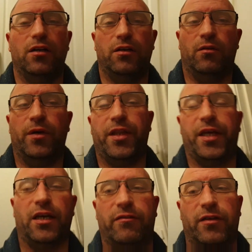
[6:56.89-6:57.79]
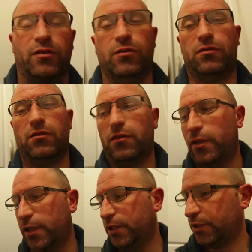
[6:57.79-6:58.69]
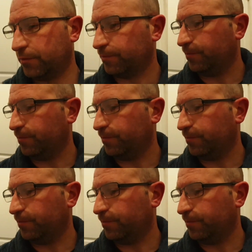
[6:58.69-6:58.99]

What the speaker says: The one thing I forgot is